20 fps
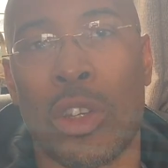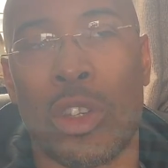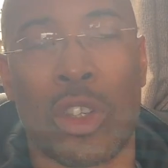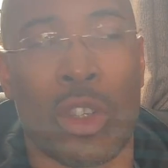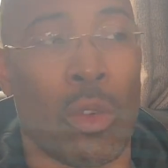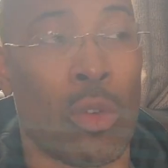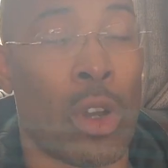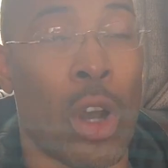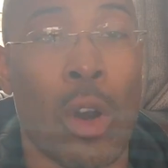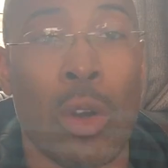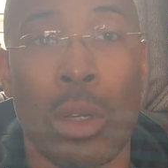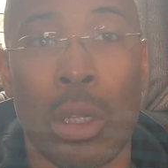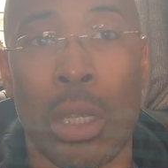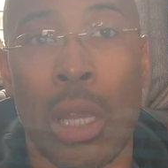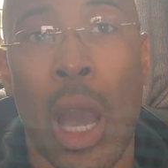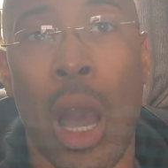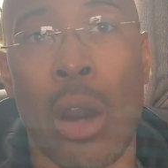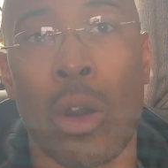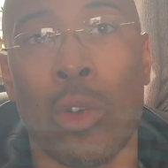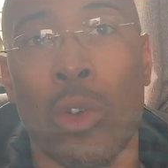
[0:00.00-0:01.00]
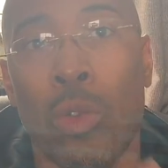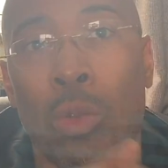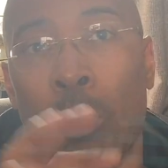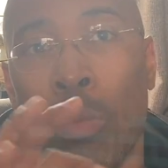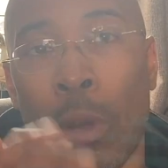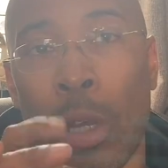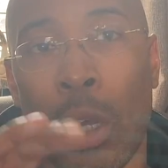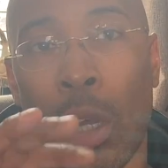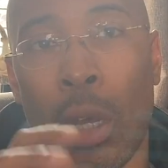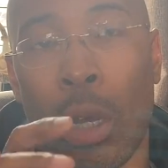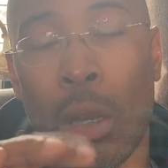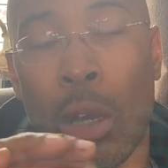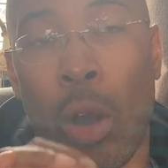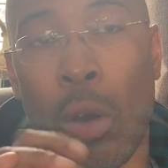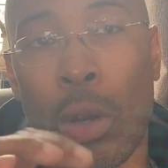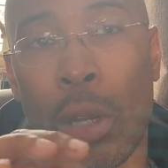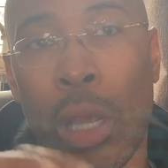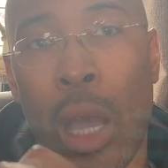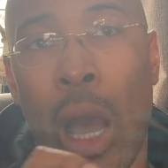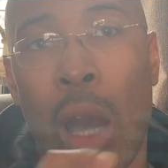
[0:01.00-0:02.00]
So go to Yahoo,
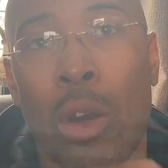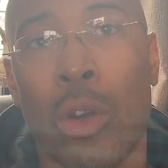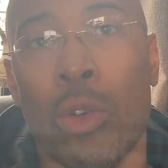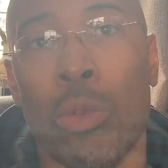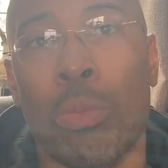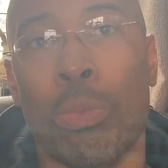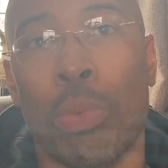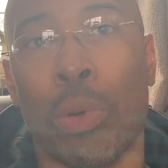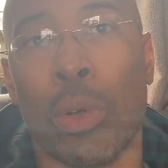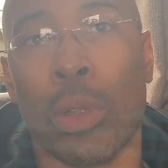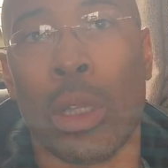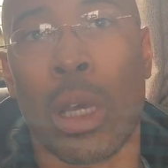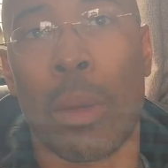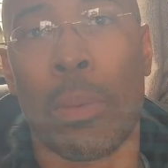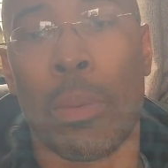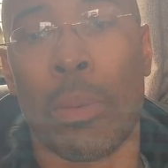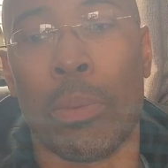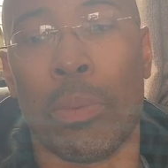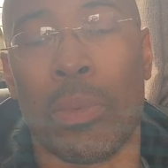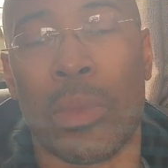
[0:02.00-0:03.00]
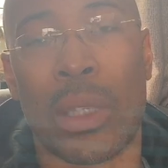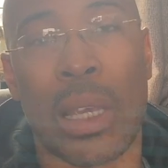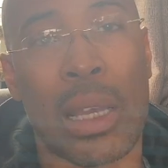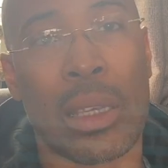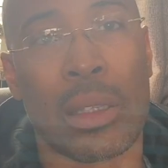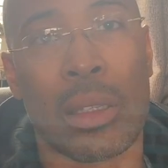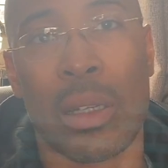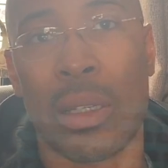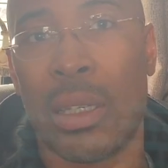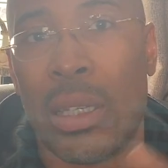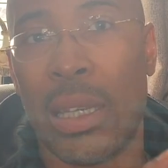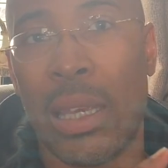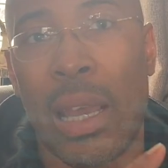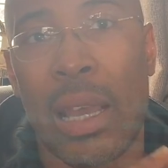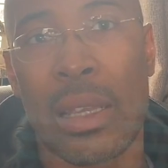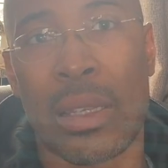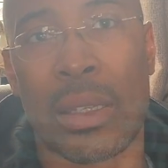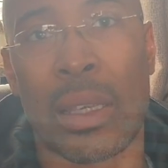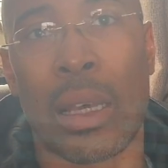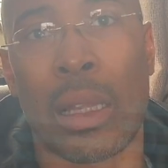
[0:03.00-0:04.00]
pull up Tesla
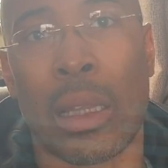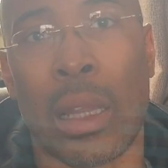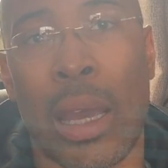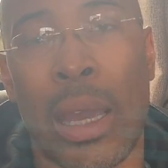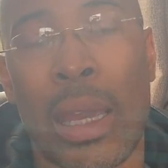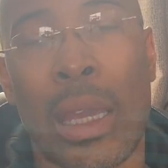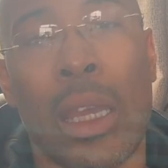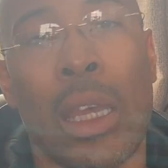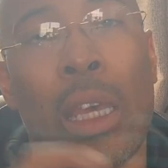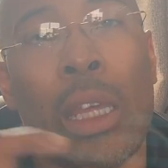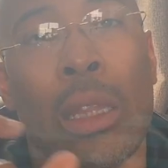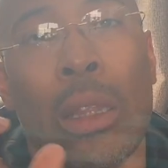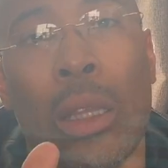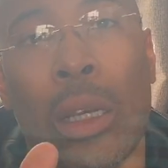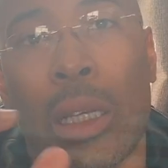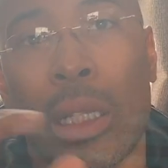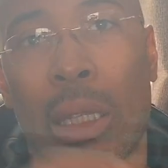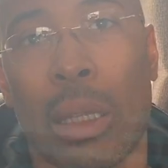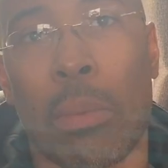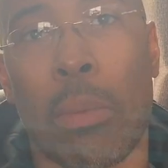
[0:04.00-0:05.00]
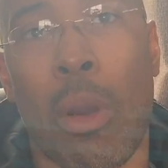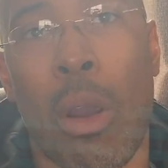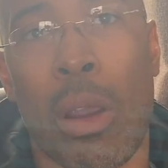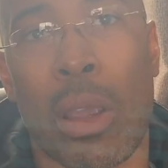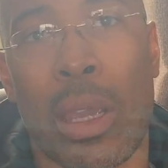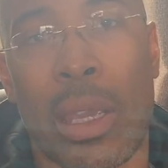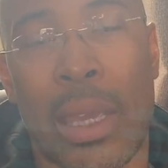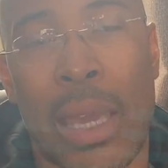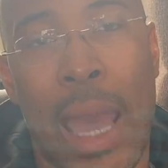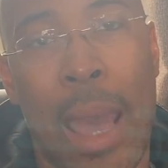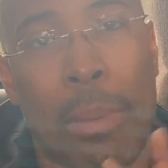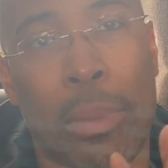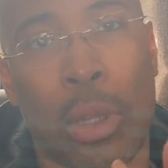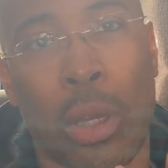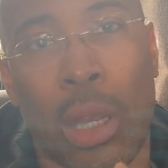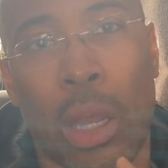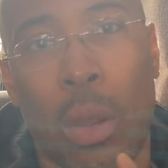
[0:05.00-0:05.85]
TSLA, look at the market cap, look at